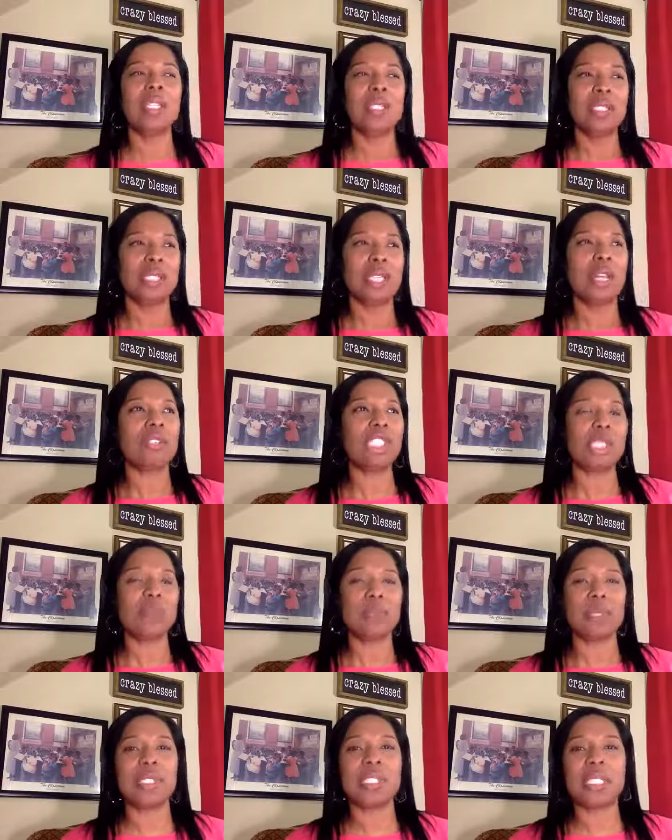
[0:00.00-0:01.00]
So she
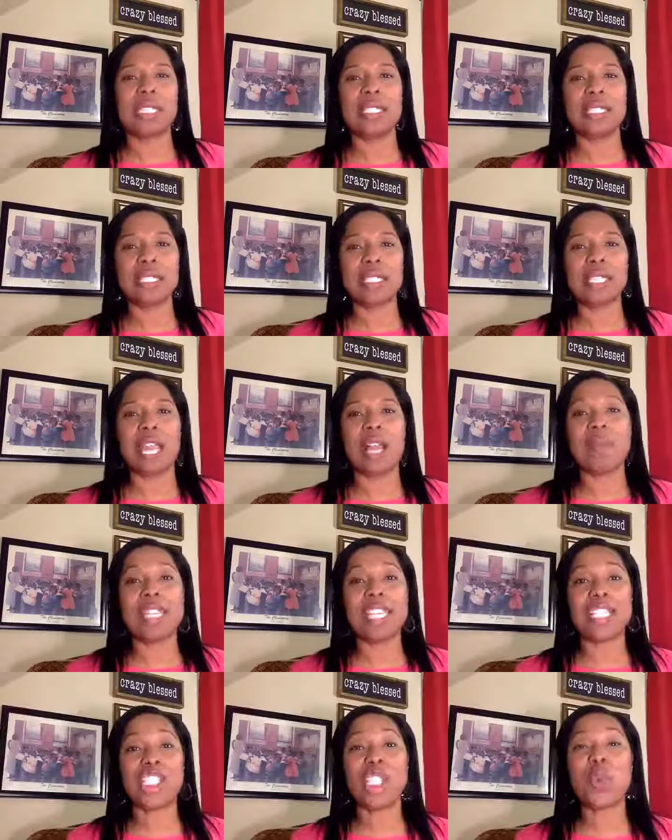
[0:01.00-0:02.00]
proceeded to tell me
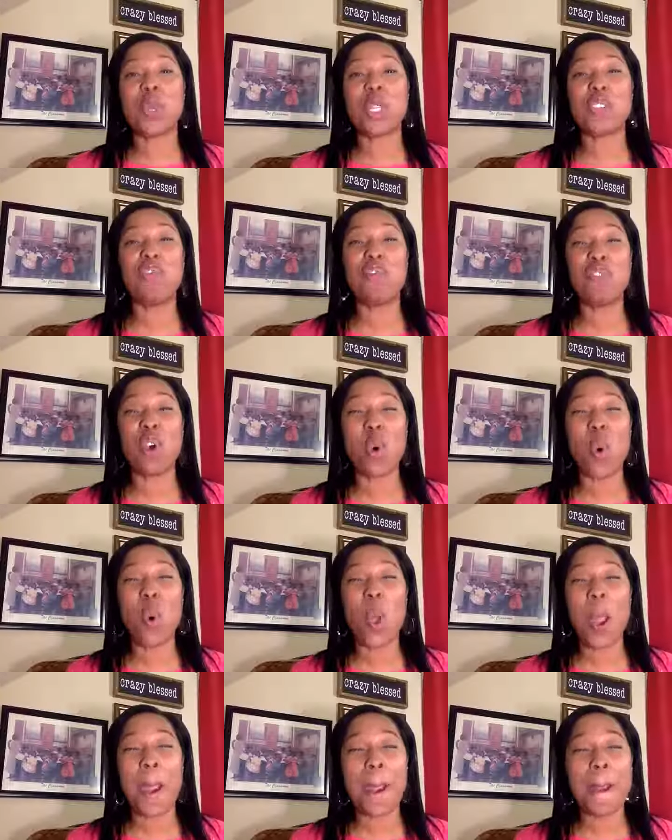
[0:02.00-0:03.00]
that she was
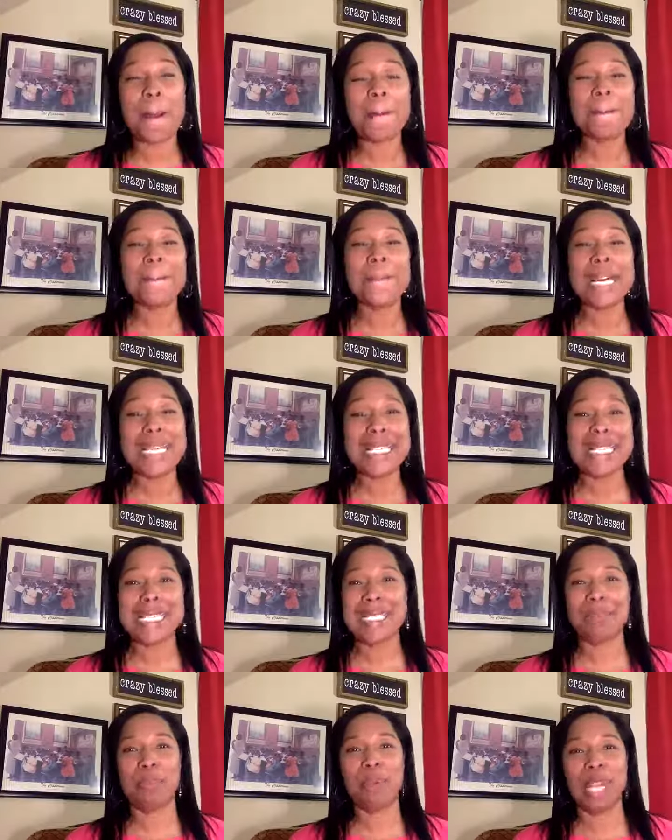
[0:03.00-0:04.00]
4
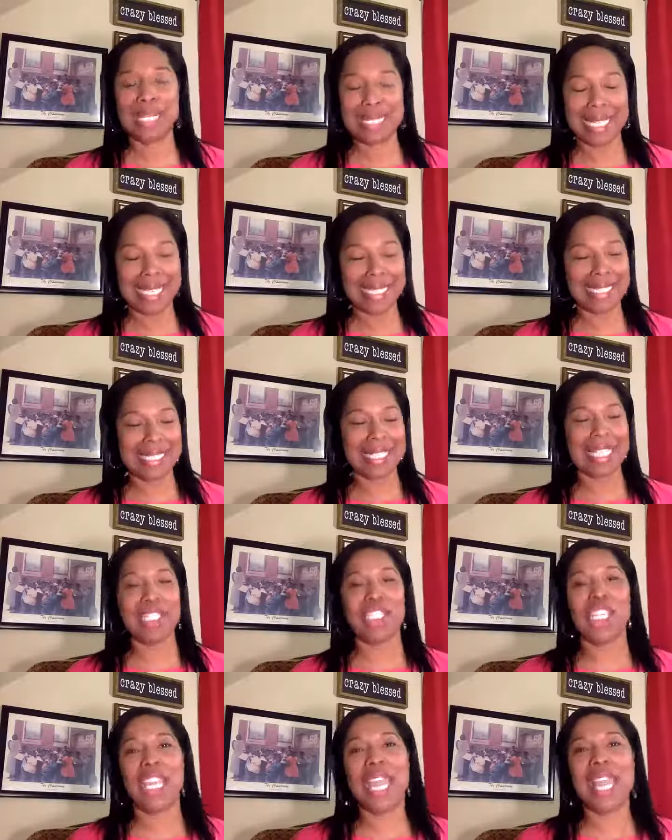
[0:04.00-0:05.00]
months pregnant, that
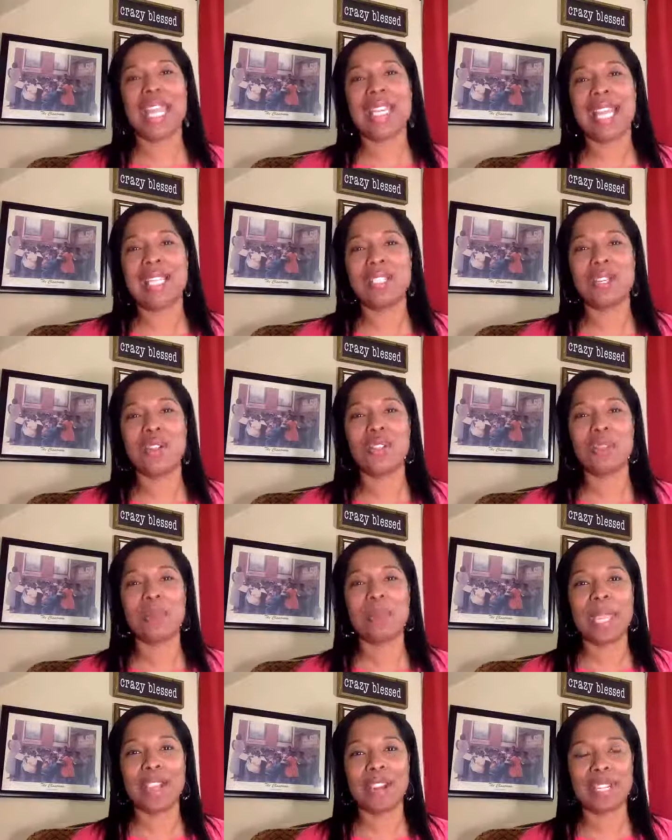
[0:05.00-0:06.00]
she had not told her
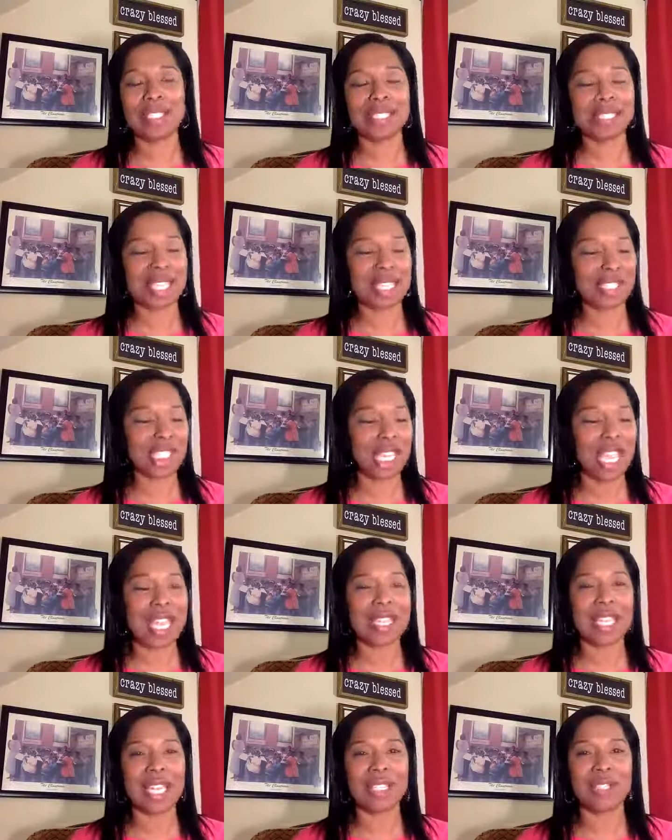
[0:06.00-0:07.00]
parents, that she
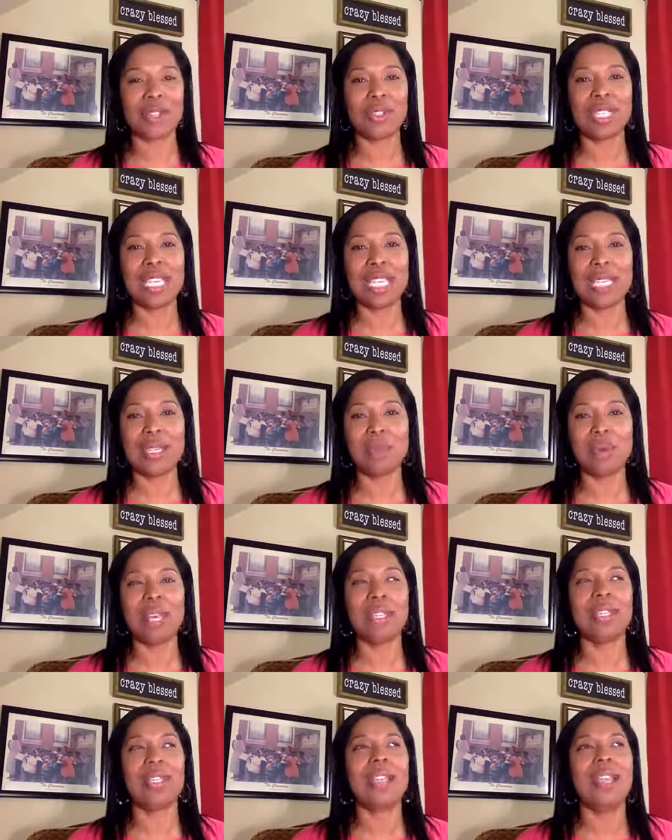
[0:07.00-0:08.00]
had not told
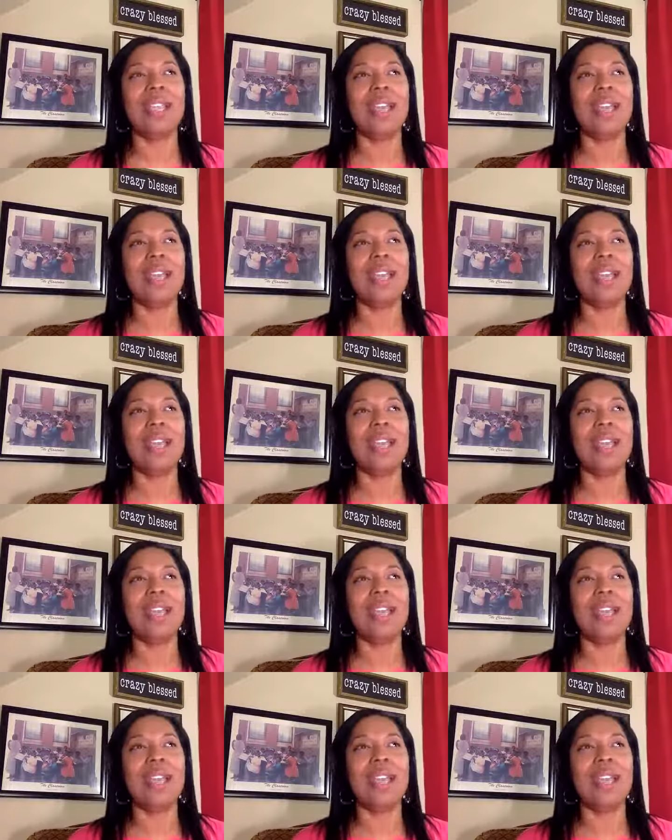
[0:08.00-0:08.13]
anyone.